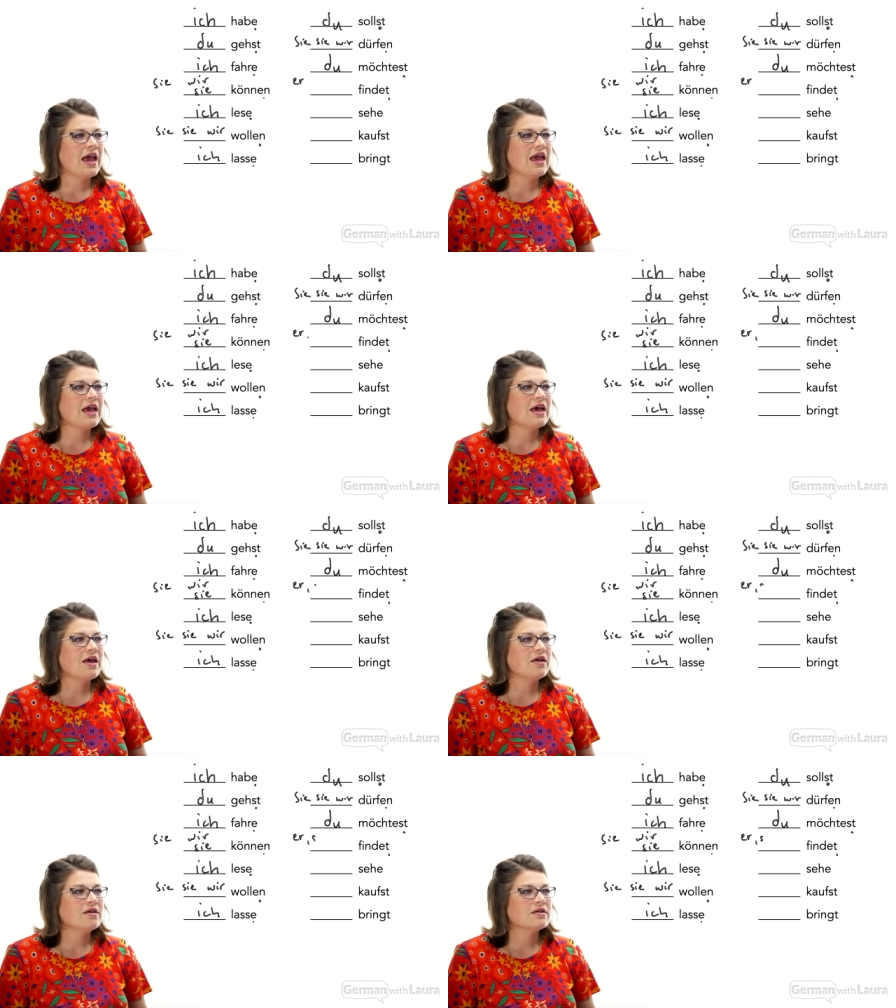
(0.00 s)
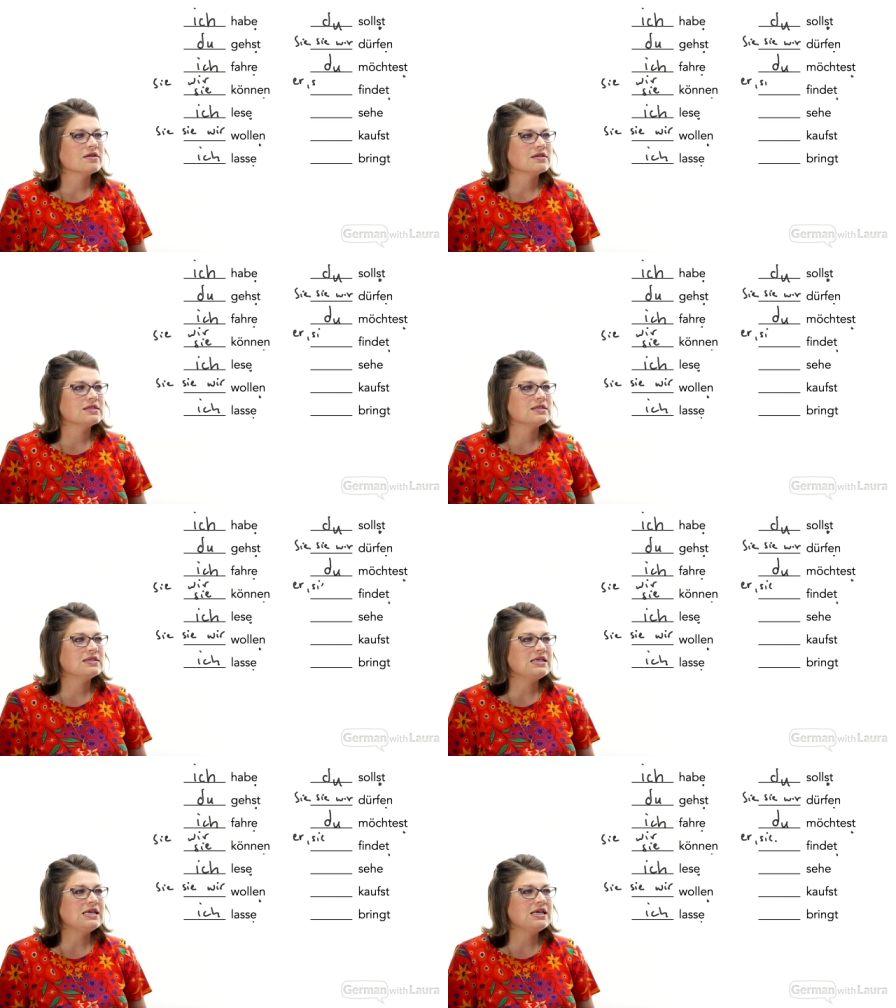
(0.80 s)
er,
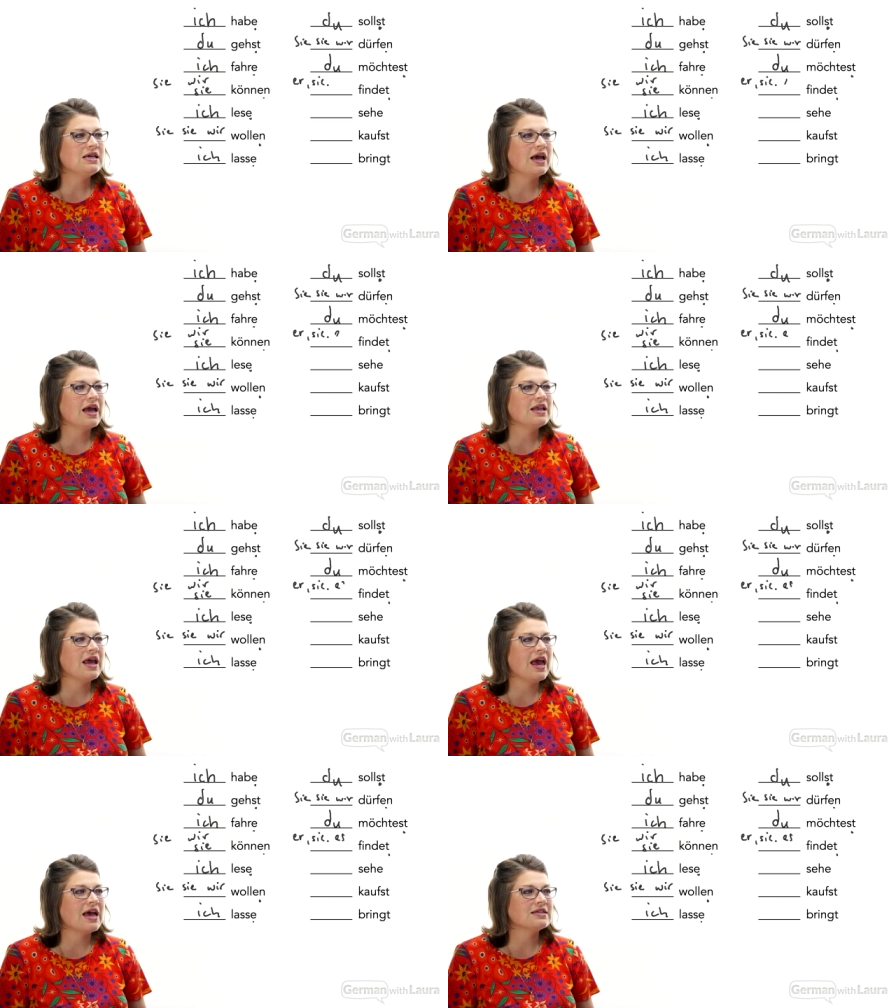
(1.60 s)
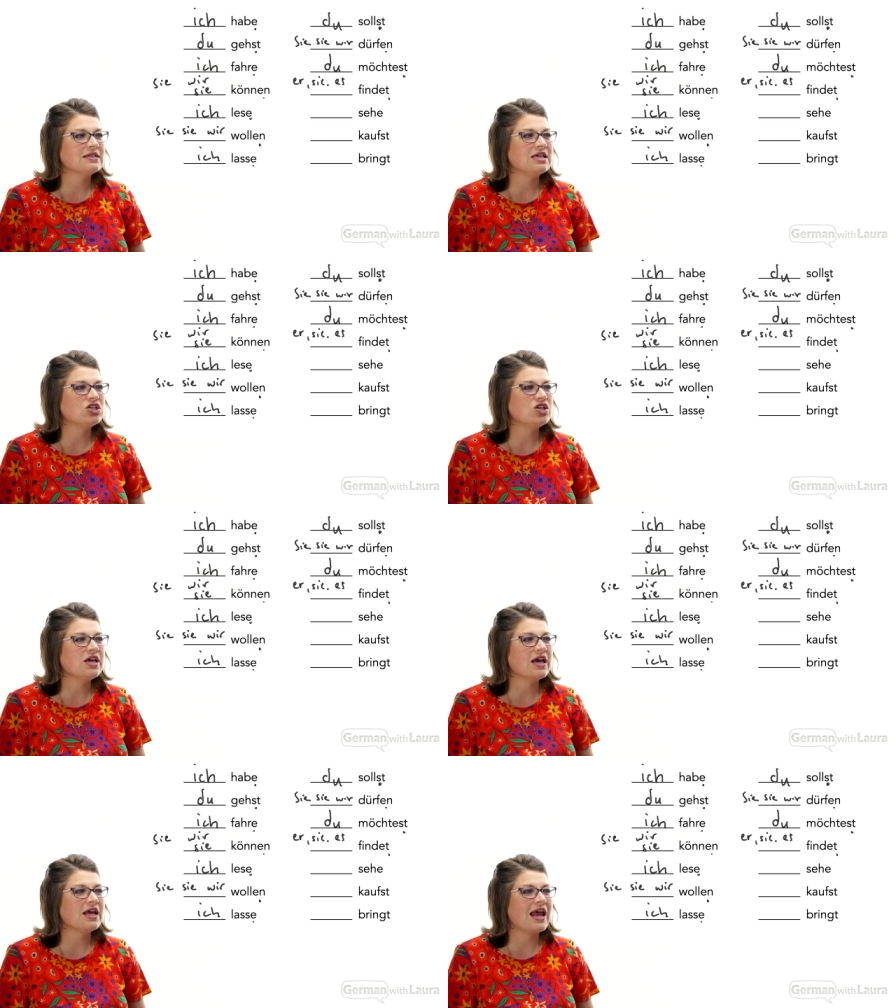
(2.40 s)
z, and s, he,
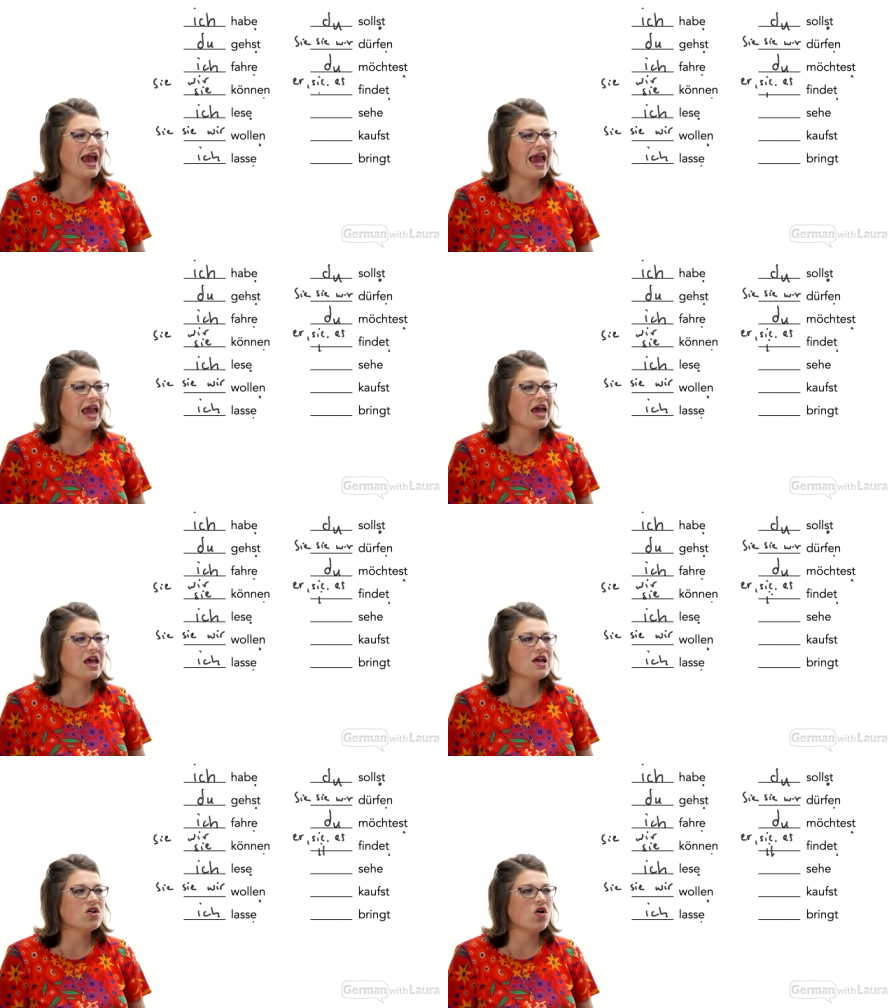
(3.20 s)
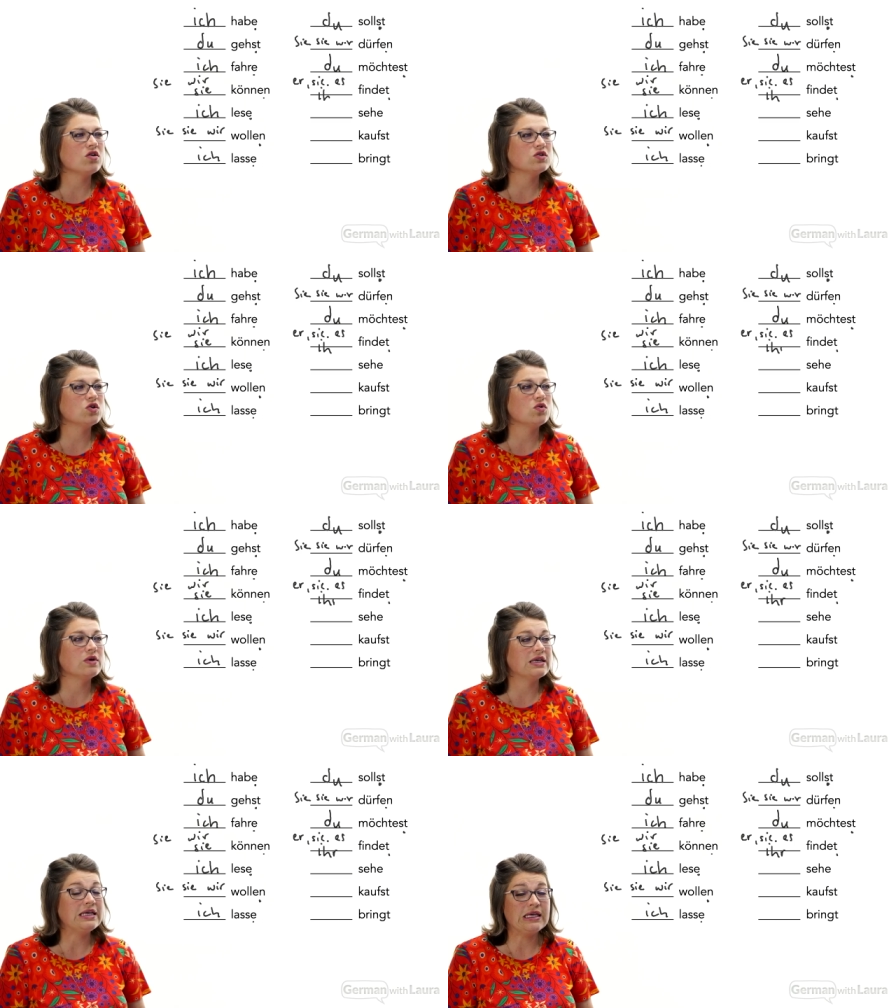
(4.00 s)
she, it, and
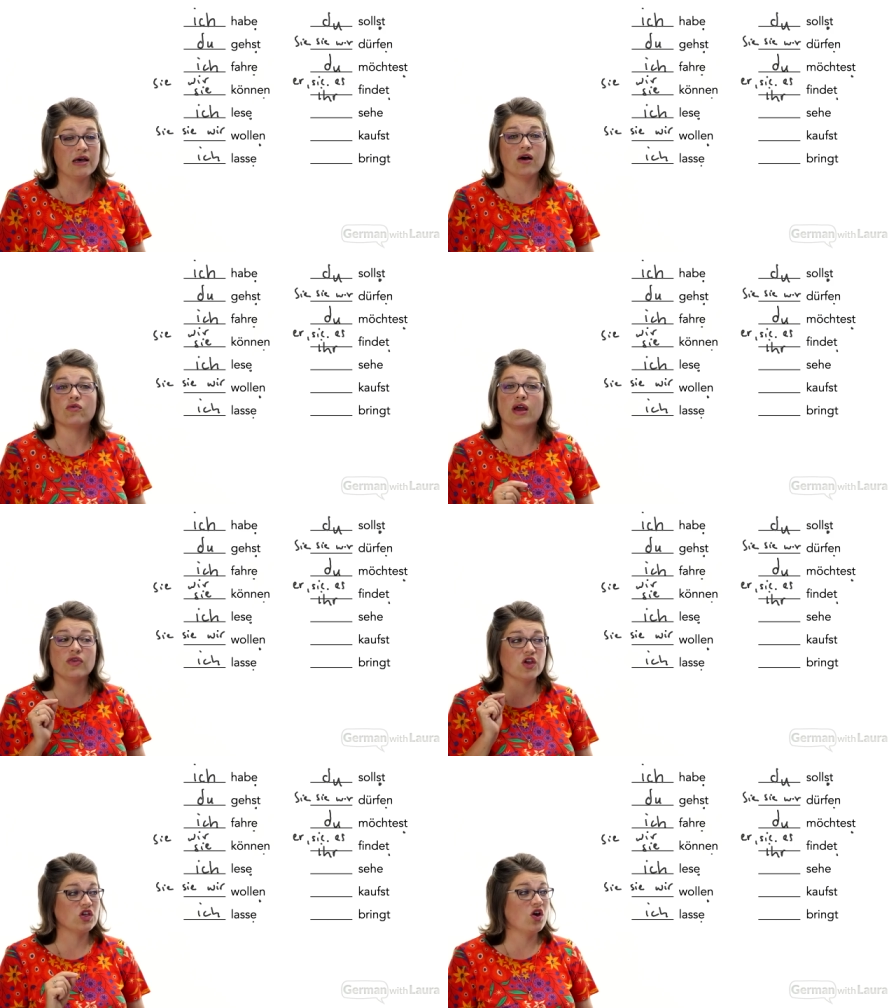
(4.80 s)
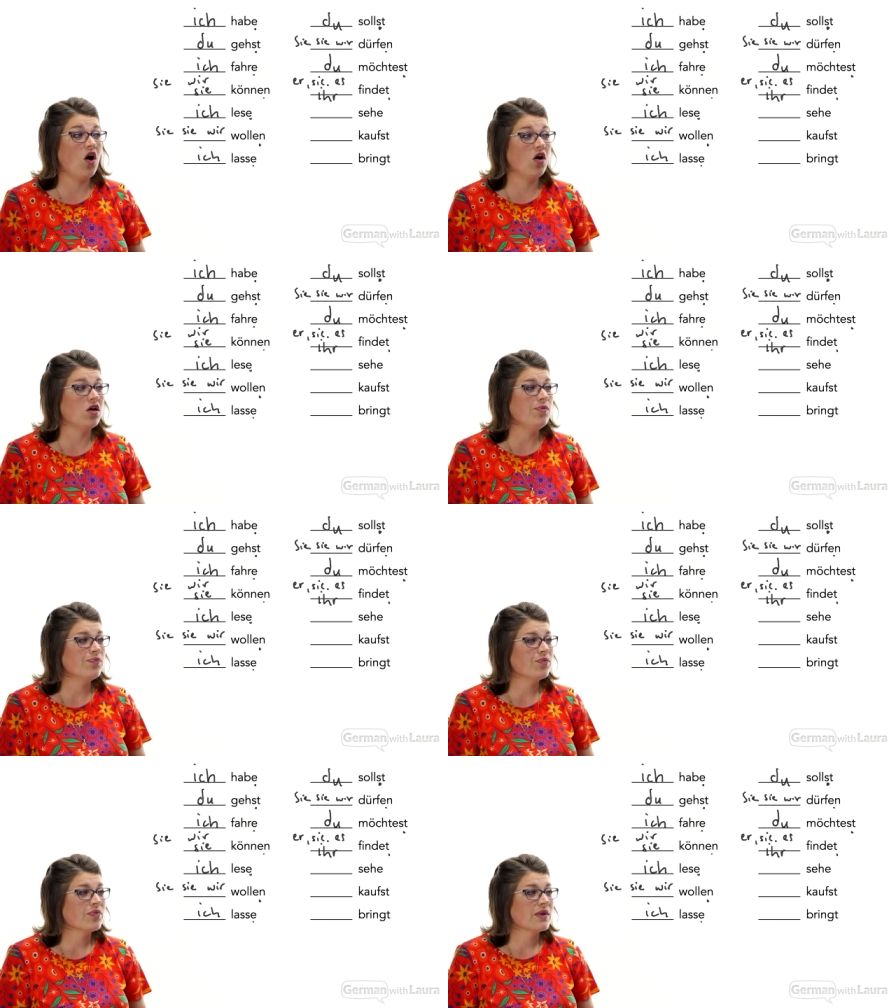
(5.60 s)
also ihr, right, the y'all.